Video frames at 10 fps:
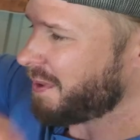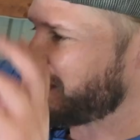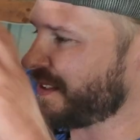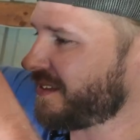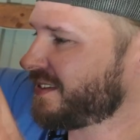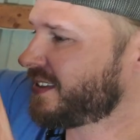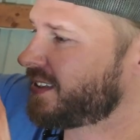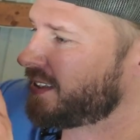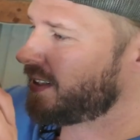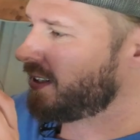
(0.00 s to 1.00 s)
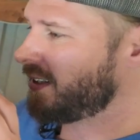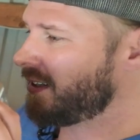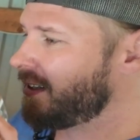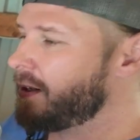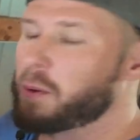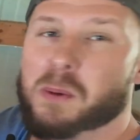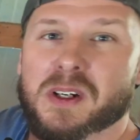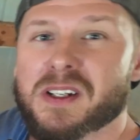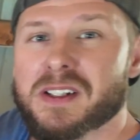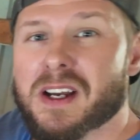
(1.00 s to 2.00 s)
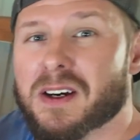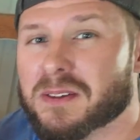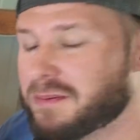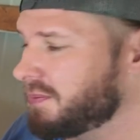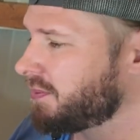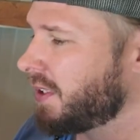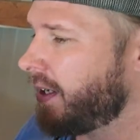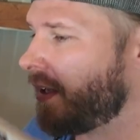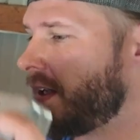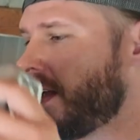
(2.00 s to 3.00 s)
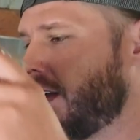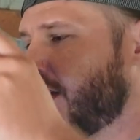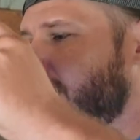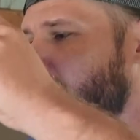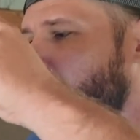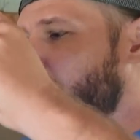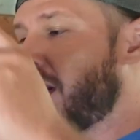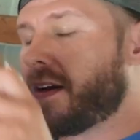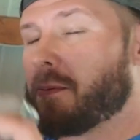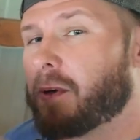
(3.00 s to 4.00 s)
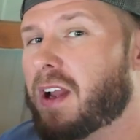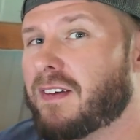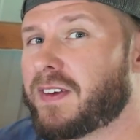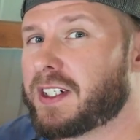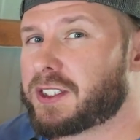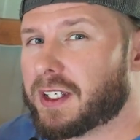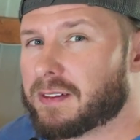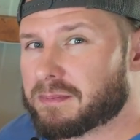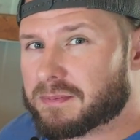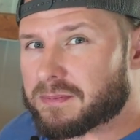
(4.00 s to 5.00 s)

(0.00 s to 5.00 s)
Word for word: a motor, we're good to go. But we're not finished yet.